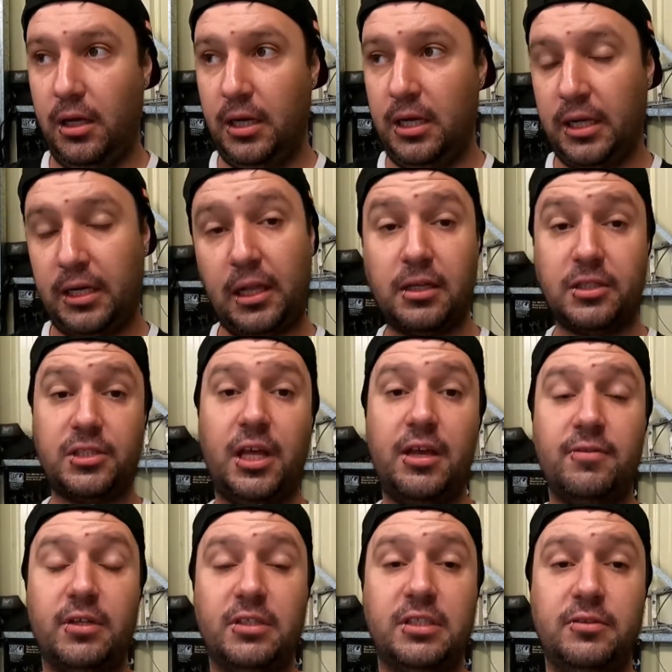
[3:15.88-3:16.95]
a clutch
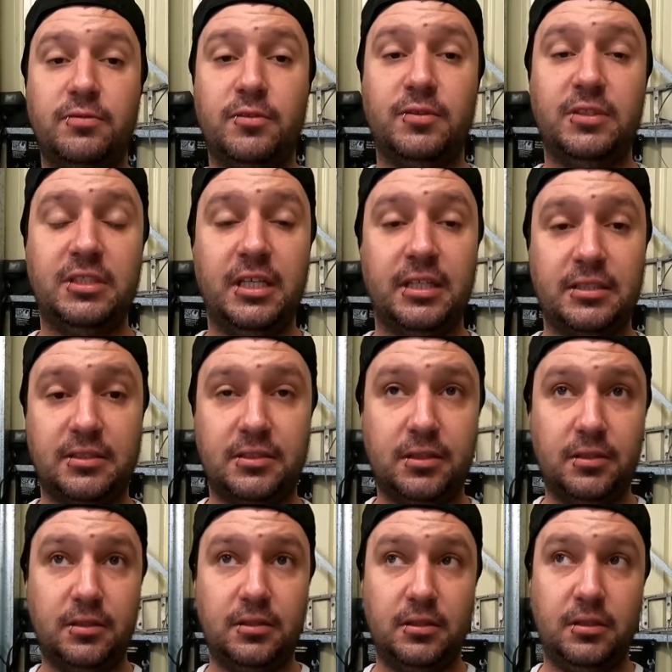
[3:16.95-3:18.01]
slave in a T56,
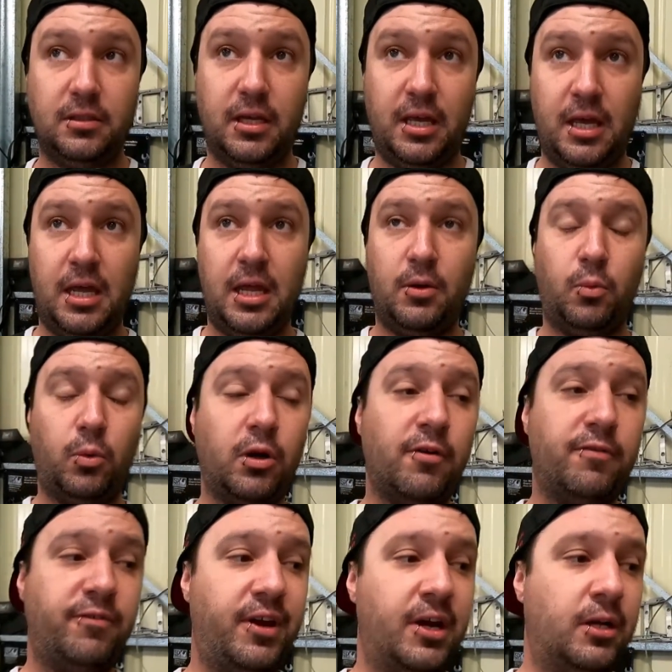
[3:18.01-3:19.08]
and what I
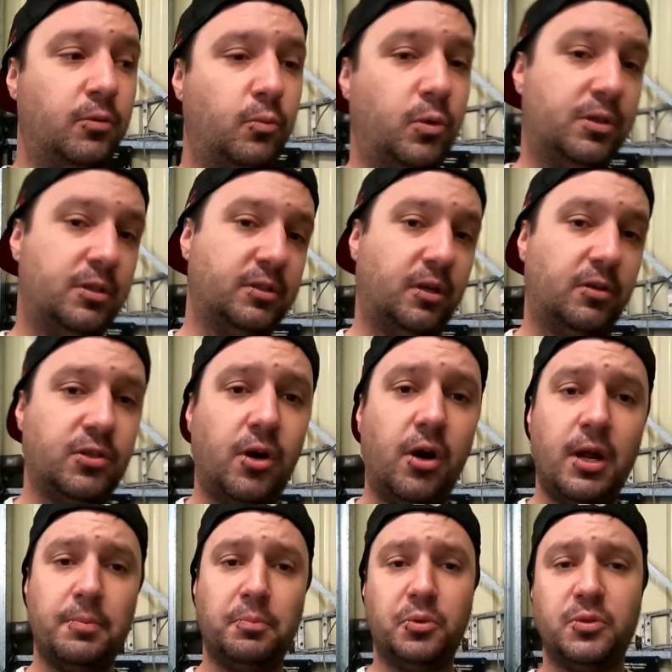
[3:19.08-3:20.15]
found was, I'll
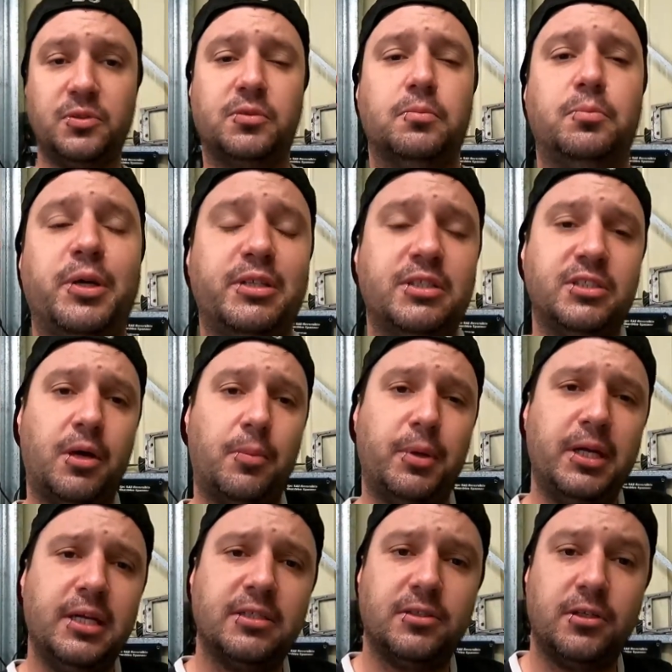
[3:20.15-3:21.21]
try and put some pictures up
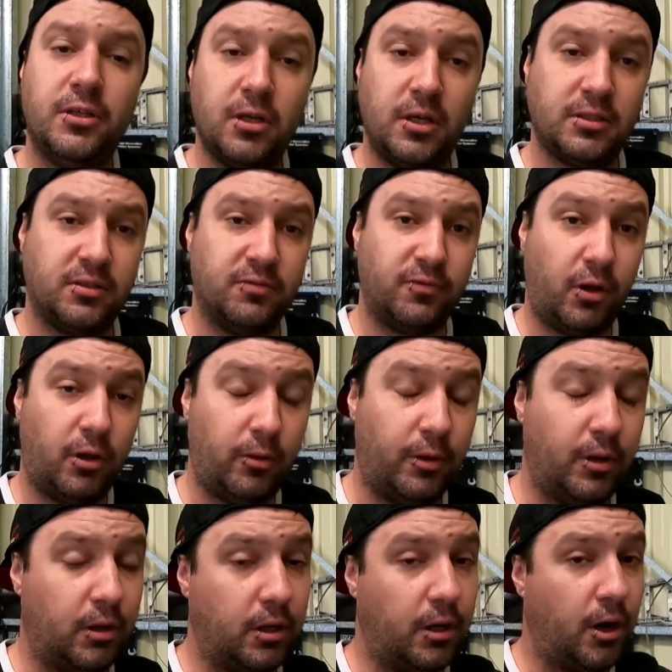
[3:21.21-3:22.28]
here so you guys can follow
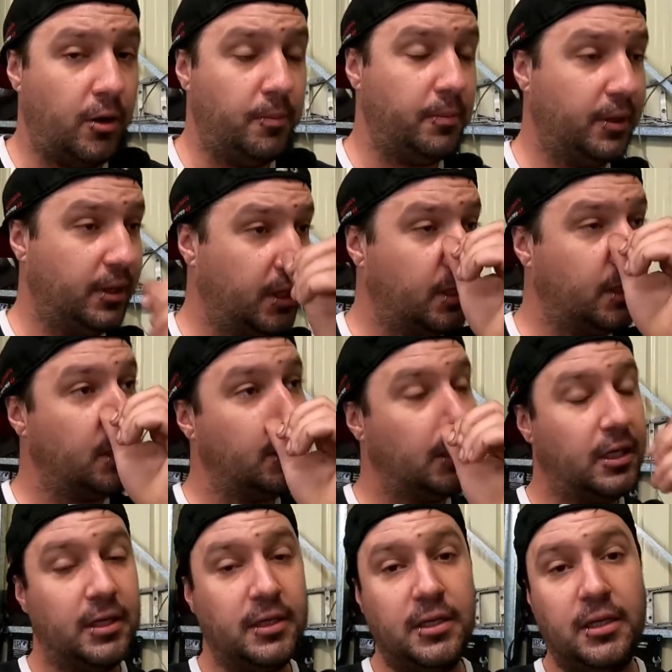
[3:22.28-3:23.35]
along at home.
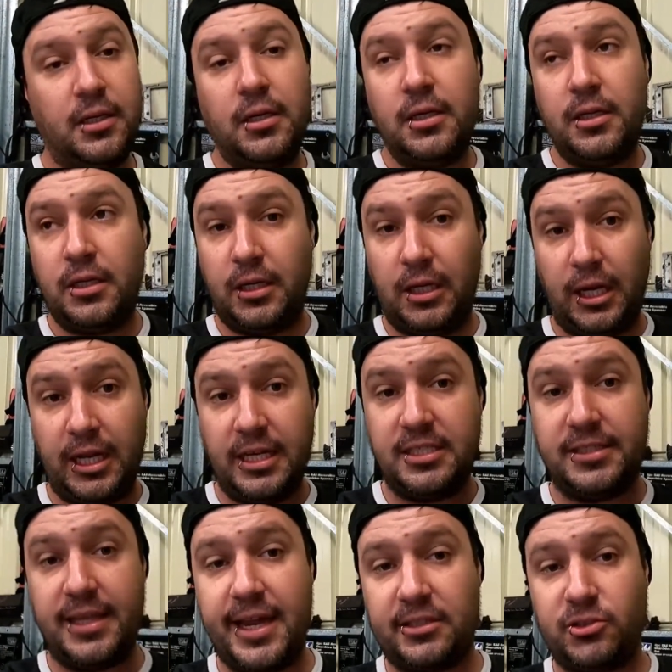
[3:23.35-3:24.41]
You need
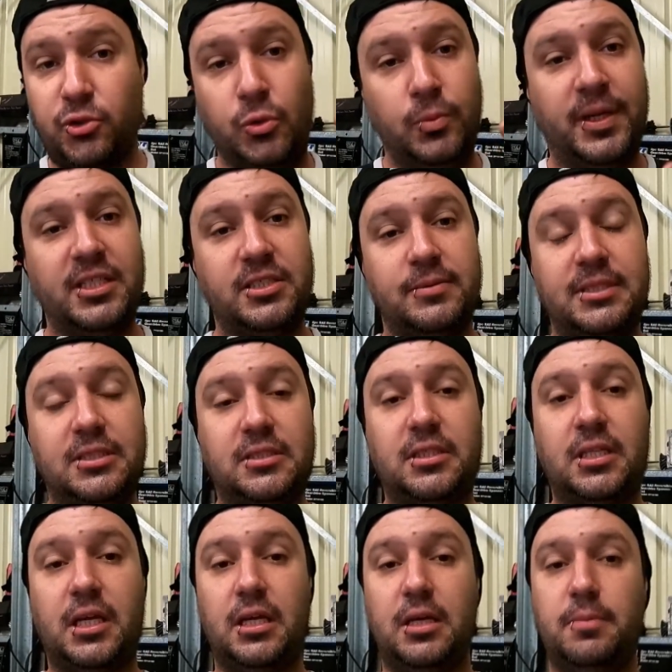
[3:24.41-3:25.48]
to take two
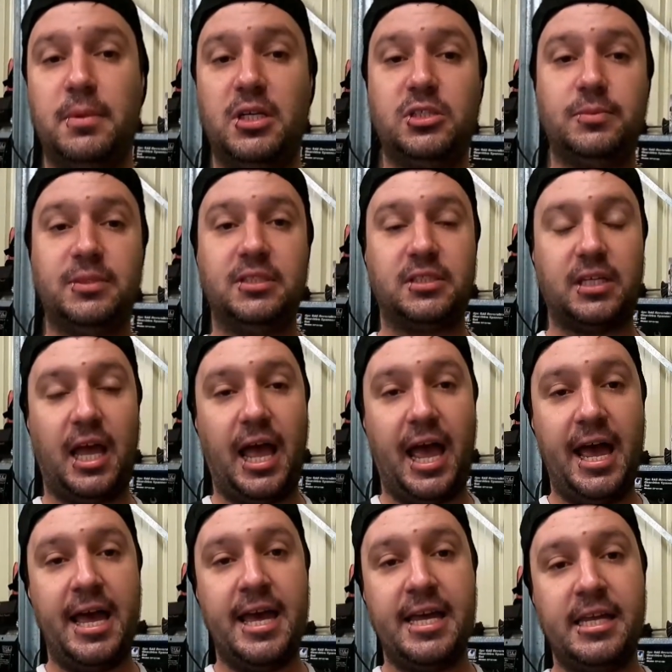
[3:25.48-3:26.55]
measurements. Measurements
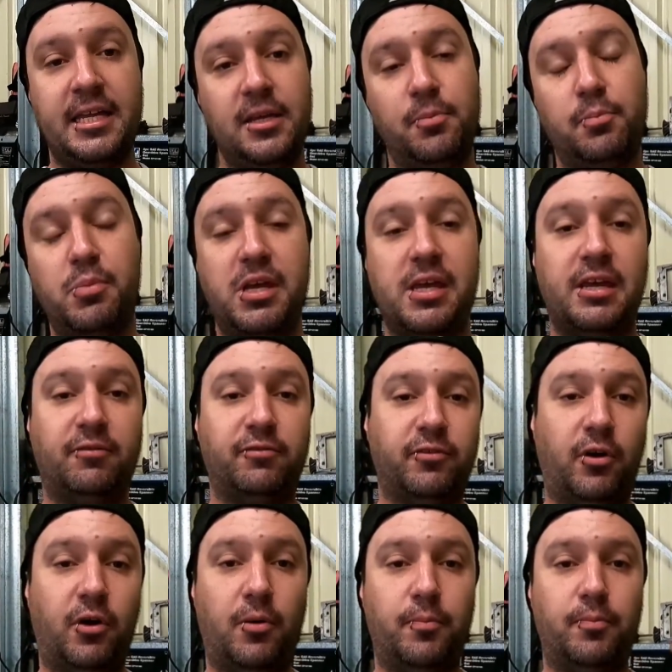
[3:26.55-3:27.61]
A being
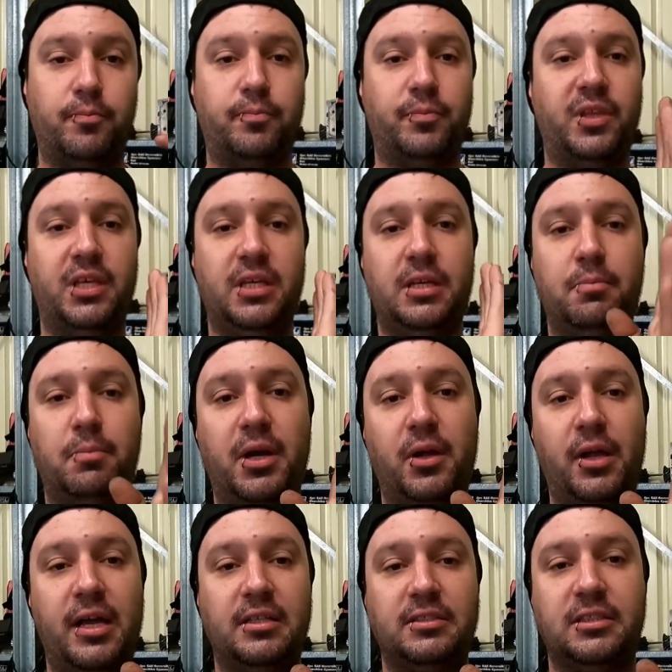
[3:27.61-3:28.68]
from the
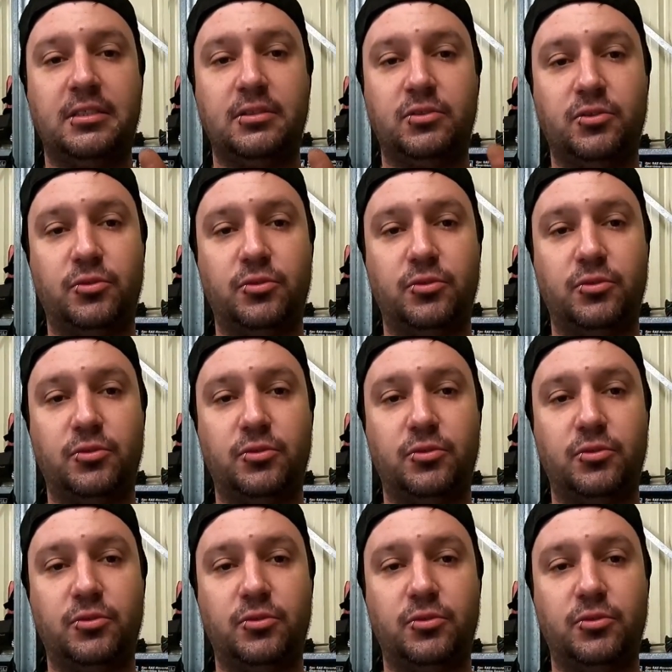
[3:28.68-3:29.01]
bell housing